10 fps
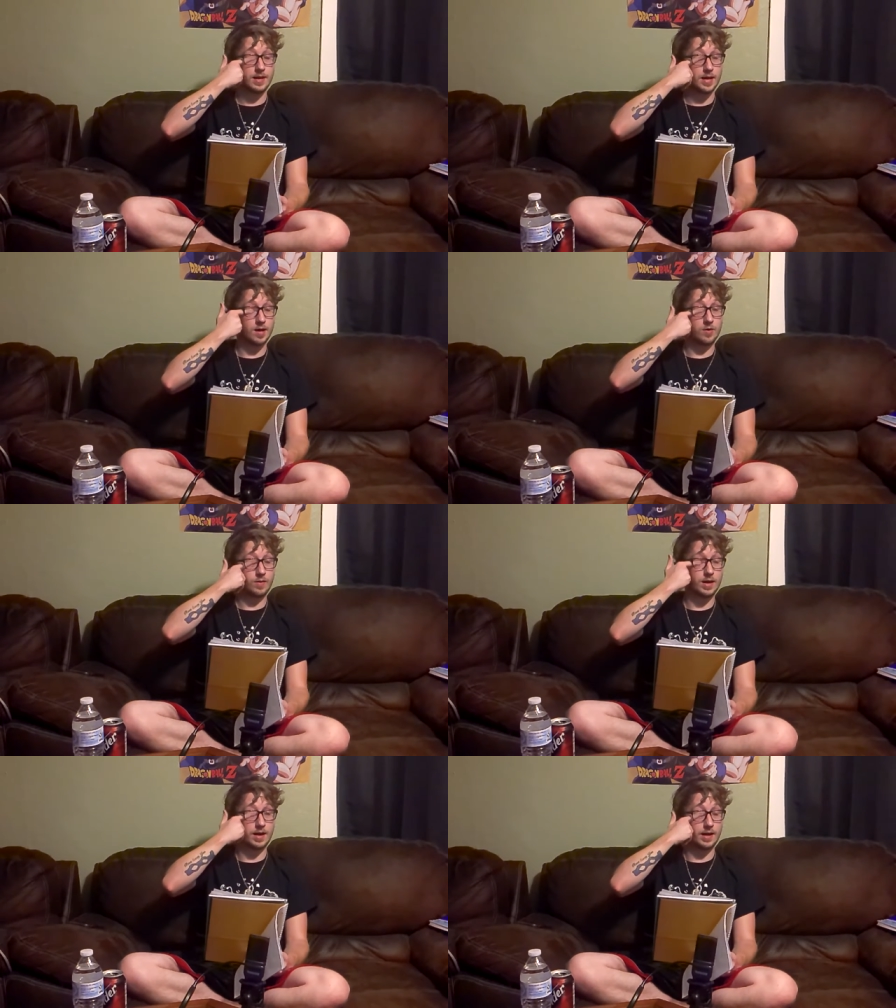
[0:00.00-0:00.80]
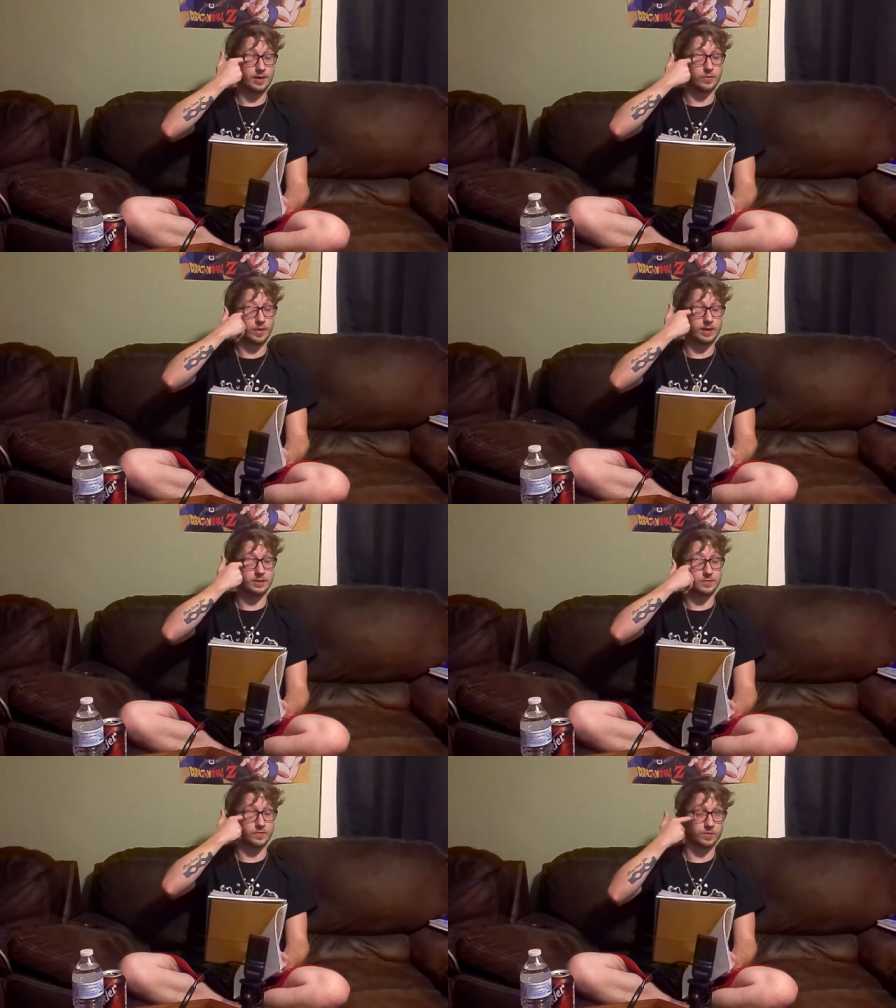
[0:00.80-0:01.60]
how high the
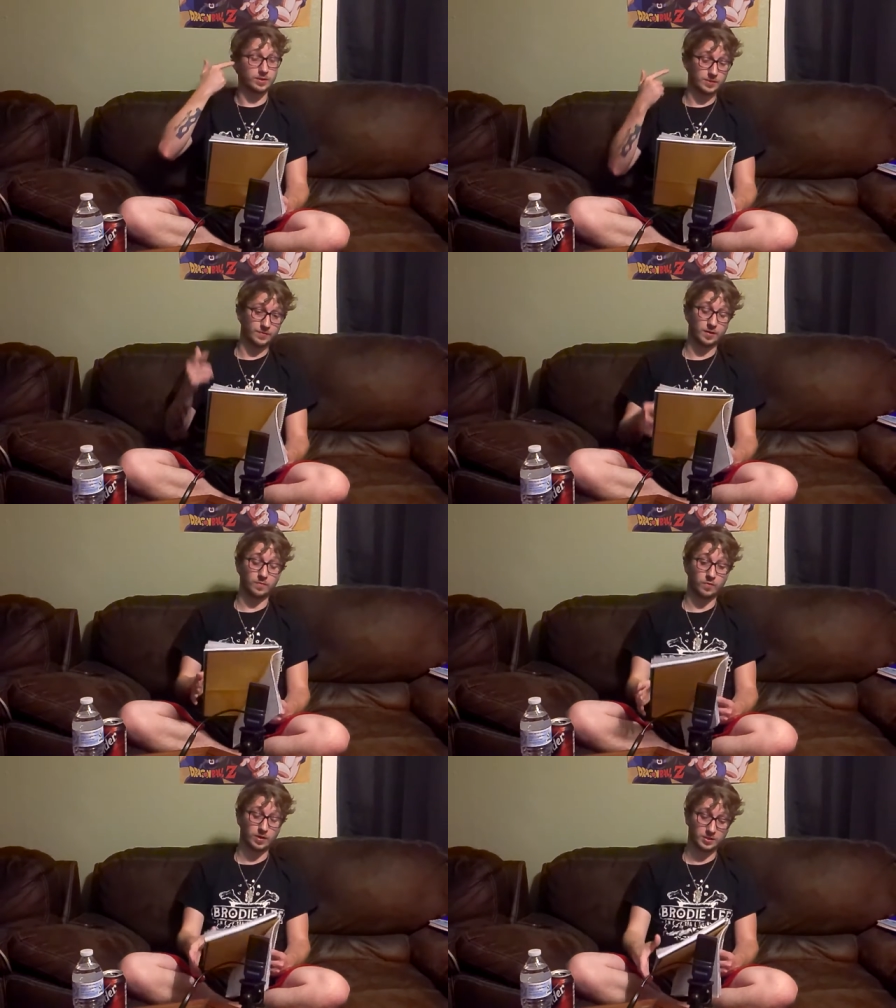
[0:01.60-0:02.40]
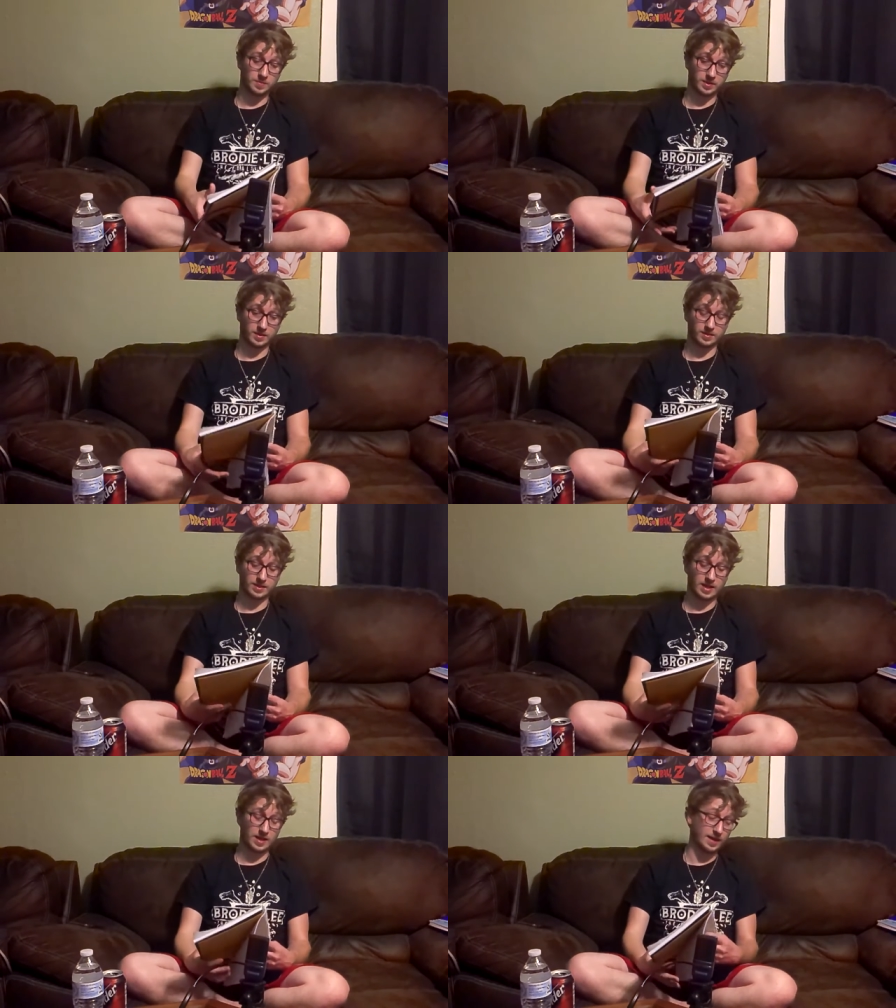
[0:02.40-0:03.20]
ratings for this film was. Because
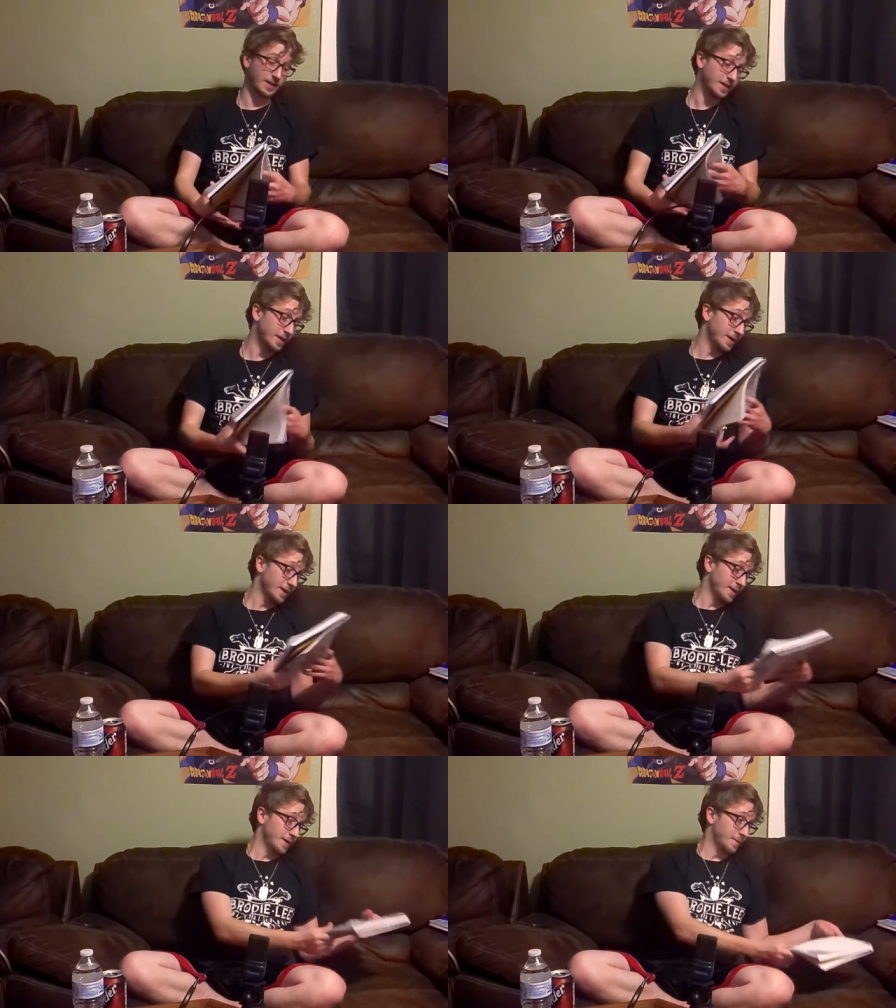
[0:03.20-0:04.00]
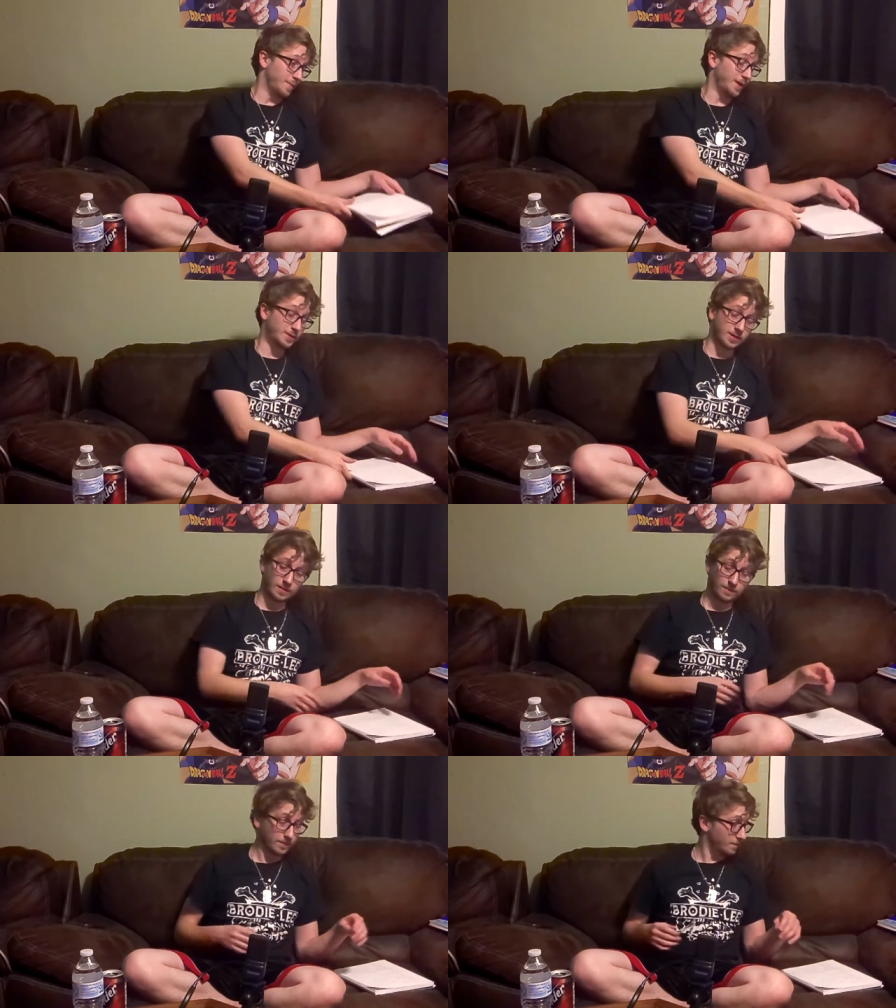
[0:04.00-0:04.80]
I, based
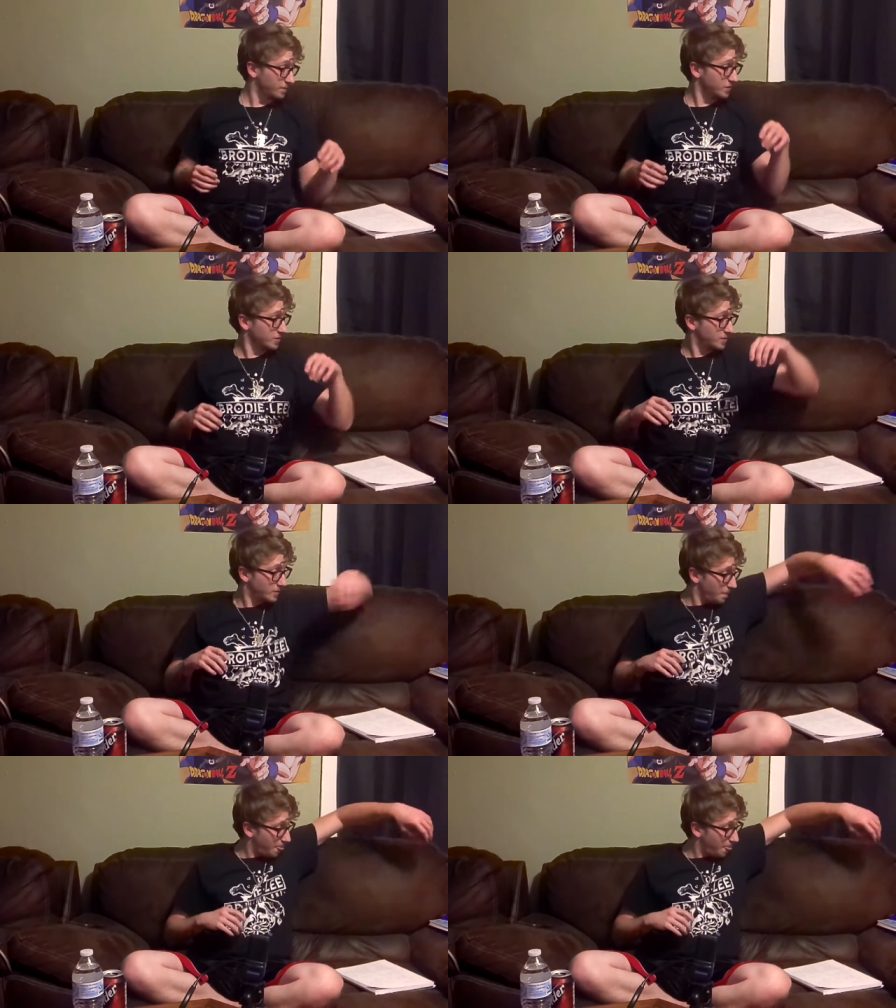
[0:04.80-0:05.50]
off of just